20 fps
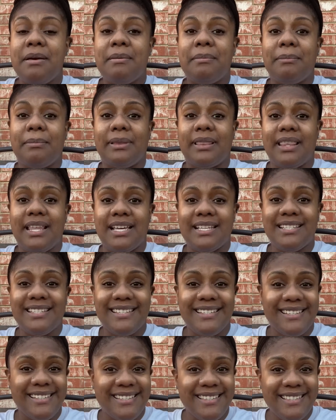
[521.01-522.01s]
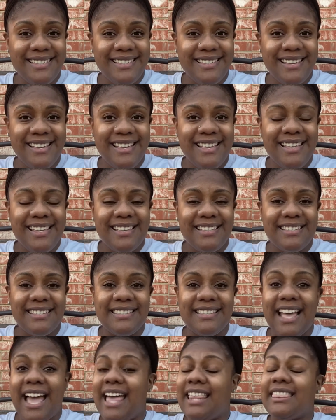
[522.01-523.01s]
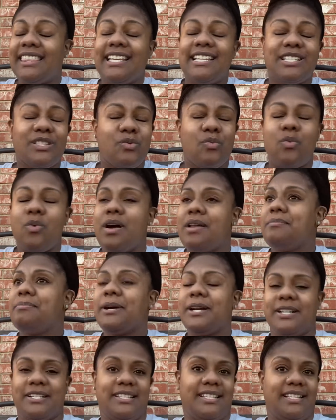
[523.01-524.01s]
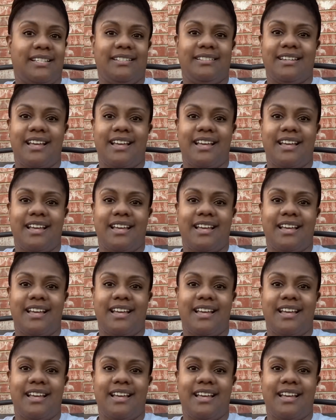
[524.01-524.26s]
blesses at least one person.